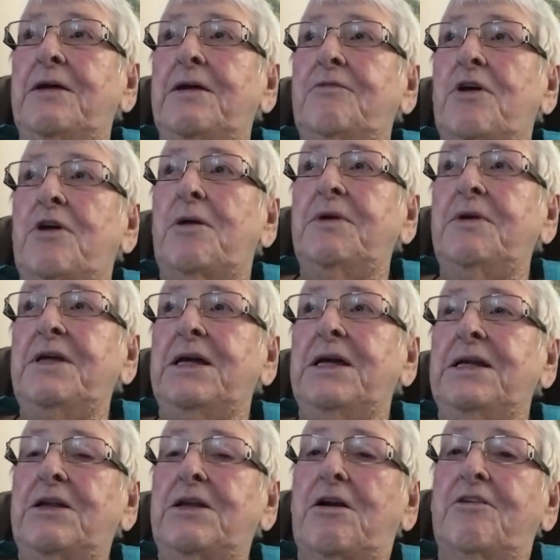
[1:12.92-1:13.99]
Robbie
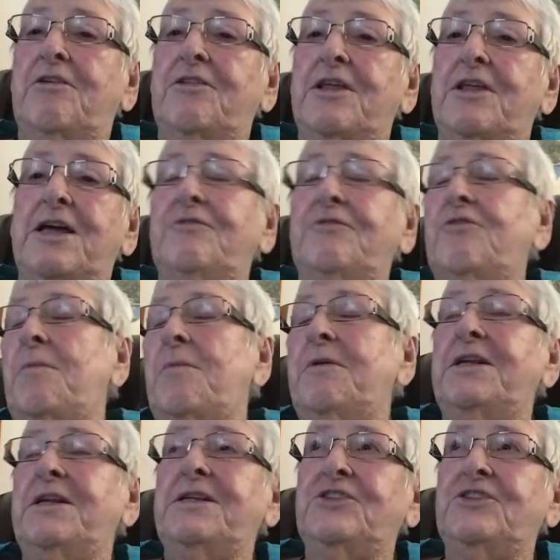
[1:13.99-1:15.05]
and Dart, and Robbie
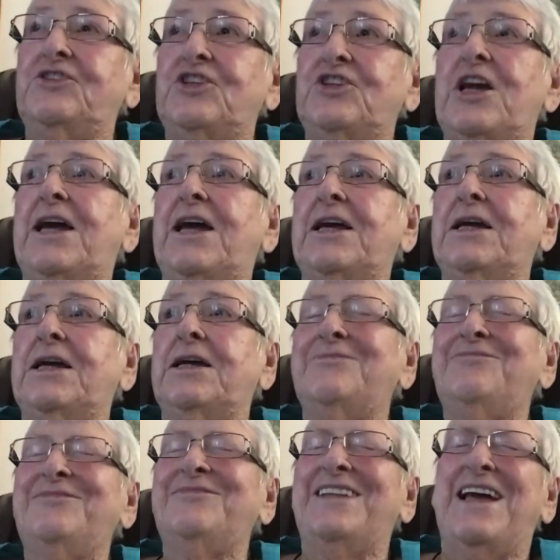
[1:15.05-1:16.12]
and Jack.
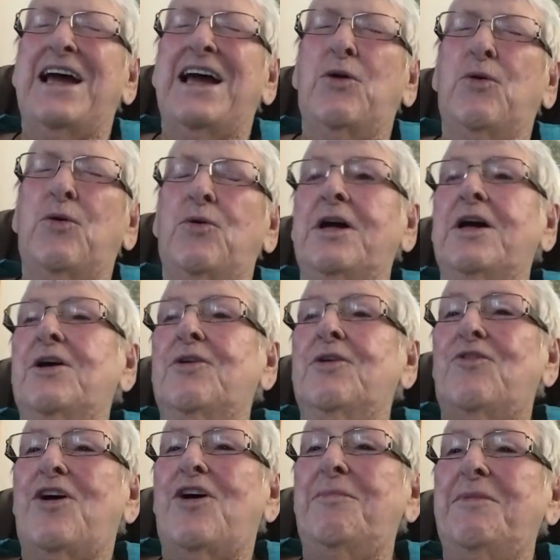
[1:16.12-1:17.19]
No,
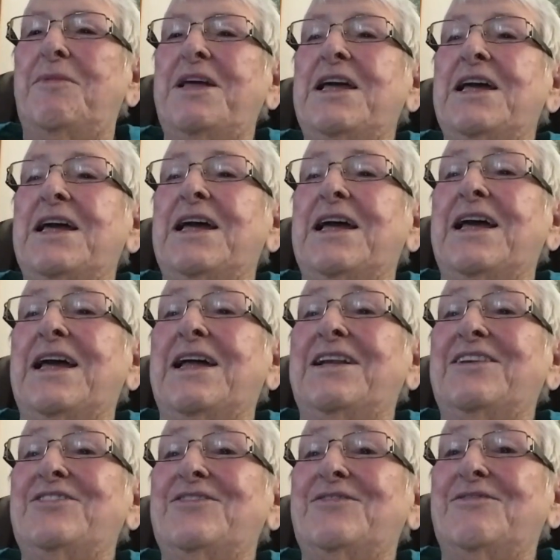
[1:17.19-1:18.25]
Robbie
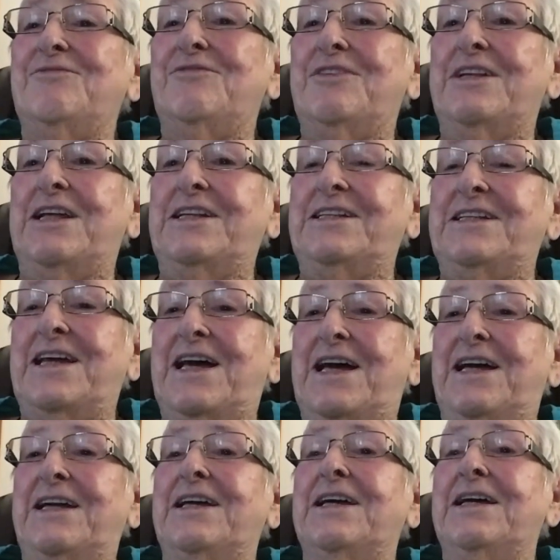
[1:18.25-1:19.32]
and
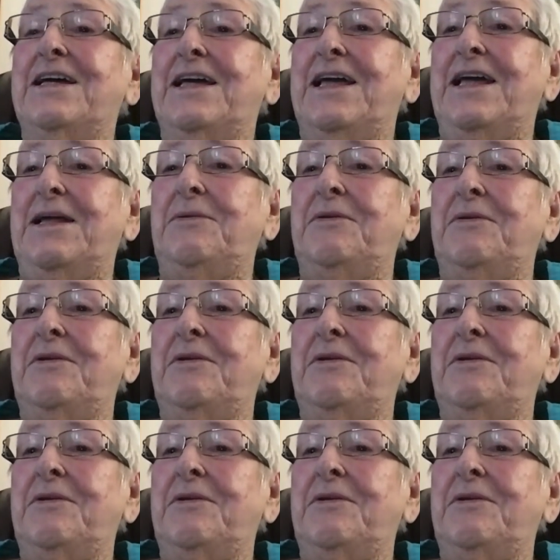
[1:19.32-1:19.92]
Doug and